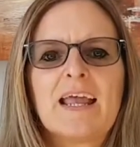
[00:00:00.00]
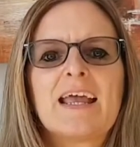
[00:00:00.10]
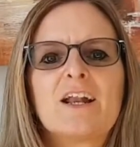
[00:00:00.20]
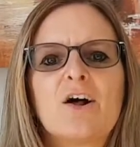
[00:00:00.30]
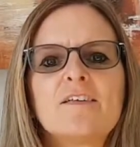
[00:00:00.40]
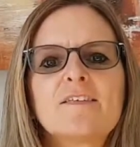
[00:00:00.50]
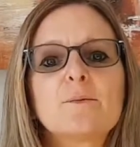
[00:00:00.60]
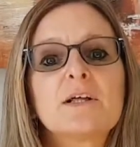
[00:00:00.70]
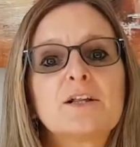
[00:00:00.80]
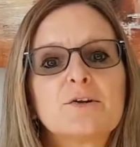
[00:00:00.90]
It
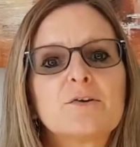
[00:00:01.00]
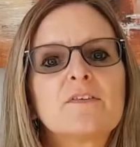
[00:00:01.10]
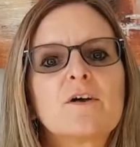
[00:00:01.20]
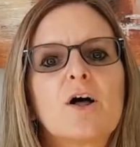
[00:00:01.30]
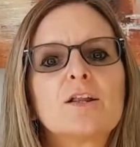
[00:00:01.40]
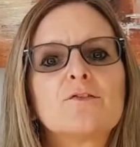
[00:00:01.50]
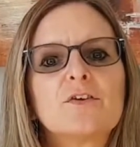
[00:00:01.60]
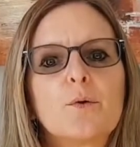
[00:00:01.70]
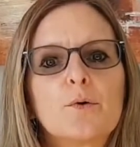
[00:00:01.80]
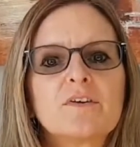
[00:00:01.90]
also includes all of
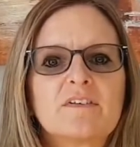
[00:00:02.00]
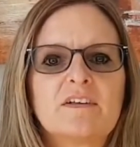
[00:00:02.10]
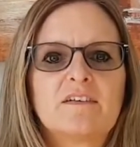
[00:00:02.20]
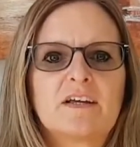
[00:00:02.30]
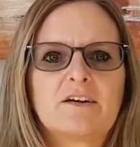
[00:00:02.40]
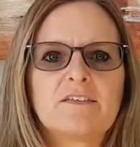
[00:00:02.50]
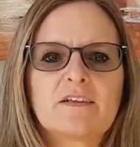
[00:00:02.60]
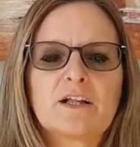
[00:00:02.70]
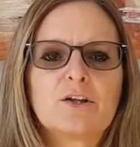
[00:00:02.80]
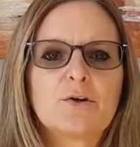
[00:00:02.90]
your details,
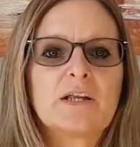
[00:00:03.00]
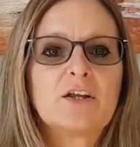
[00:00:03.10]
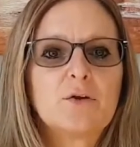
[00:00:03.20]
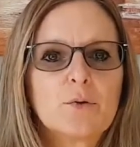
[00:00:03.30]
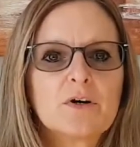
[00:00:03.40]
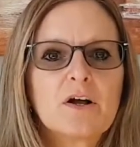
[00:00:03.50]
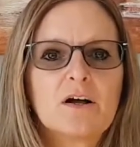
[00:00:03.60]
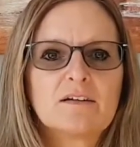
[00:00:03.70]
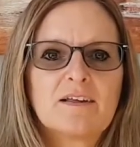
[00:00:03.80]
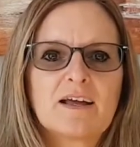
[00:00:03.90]
including your
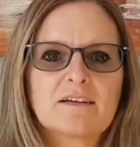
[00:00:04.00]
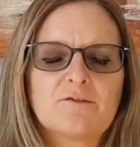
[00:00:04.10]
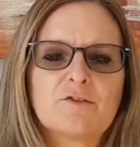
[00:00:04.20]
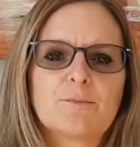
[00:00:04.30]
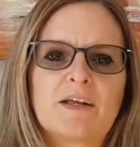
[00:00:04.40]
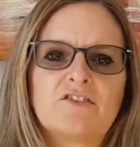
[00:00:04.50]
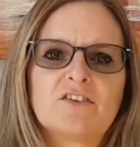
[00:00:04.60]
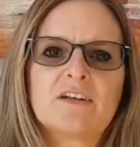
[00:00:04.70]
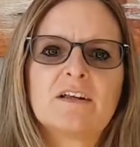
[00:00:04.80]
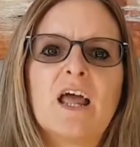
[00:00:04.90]
contact
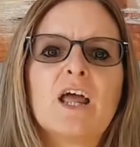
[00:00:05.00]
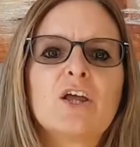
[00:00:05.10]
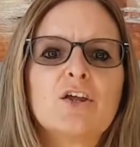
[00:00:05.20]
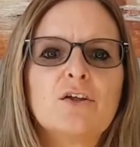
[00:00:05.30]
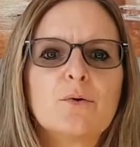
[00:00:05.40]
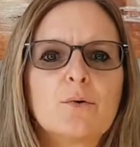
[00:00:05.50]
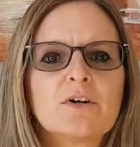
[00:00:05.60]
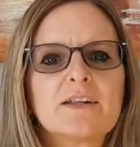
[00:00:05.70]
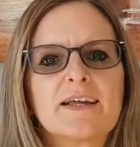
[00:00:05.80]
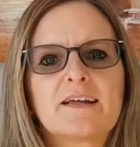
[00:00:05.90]
information,
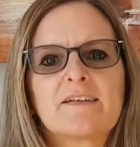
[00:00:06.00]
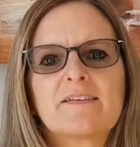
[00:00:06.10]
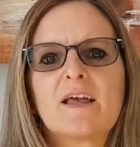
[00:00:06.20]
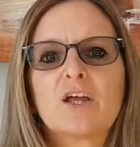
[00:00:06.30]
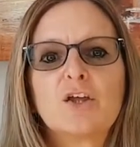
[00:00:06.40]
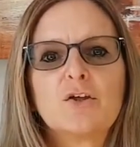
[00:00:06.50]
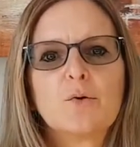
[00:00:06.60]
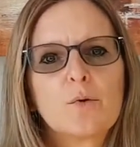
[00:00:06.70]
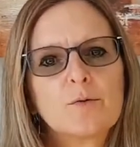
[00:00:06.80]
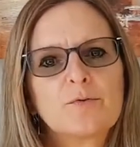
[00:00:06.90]
your links,
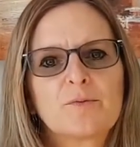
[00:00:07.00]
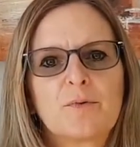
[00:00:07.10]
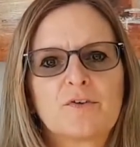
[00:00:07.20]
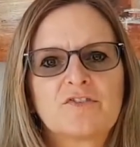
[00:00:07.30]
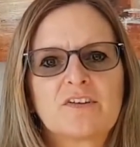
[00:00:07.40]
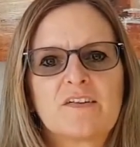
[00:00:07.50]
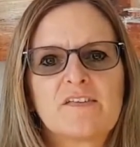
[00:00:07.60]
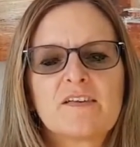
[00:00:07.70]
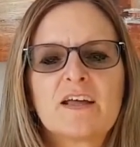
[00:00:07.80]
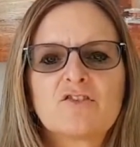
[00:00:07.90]
your
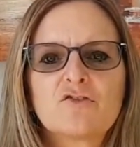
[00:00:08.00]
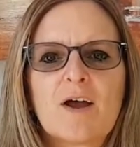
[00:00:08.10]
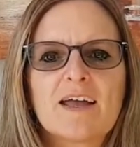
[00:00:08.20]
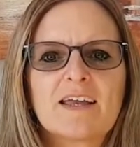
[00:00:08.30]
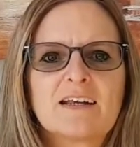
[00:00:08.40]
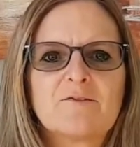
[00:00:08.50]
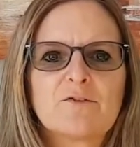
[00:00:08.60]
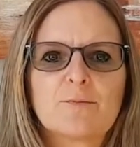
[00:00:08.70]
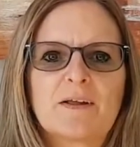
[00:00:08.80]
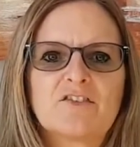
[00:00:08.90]
promotions, tracking
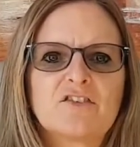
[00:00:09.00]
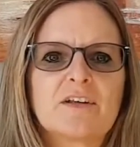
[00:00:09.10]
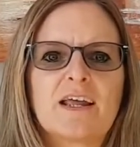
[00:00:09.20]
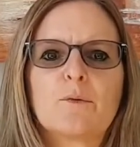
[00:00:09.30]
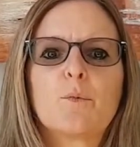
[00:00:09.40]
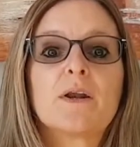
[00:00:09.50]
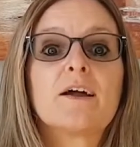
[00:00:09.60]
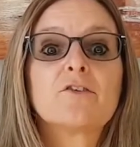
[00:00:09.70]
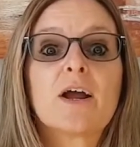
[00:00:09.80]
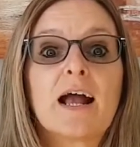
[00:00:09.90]
information, and
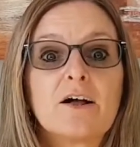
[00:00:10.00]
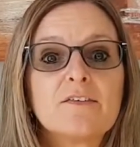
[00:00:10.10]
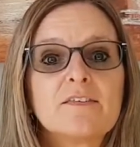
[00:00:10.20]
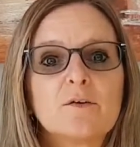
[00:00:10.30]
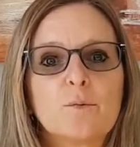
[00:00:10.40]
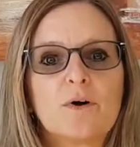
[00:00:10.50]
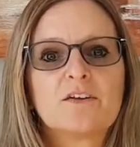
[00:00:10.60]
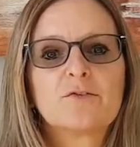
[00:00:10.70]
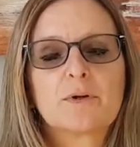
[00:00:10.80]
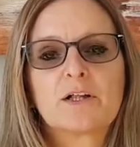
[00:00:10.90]
whatever else you
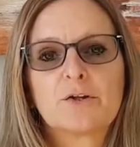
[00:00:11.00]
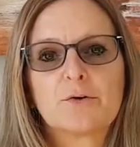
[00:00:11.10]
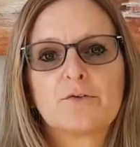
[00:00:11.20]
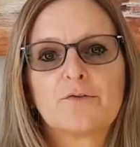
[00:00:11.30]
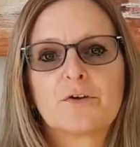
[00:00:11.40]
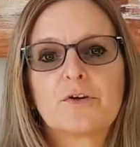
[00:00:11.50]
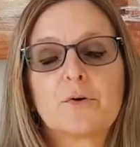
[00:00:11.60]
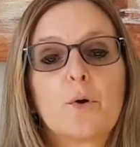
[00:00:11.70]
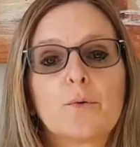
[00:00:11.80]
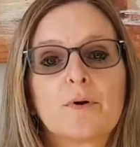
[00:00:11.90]
want to include for
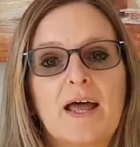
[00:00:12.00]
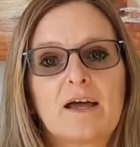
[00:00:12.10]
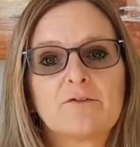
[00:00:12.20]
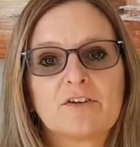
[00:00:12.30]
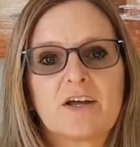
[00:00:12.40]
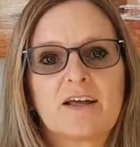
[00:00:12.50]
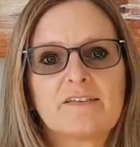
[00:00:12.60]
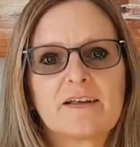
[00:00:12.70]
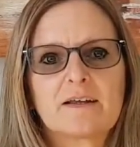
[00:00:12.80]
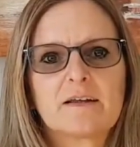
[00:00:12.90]
your own
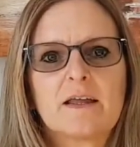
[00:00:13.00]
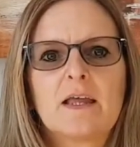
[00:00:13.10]
advertising.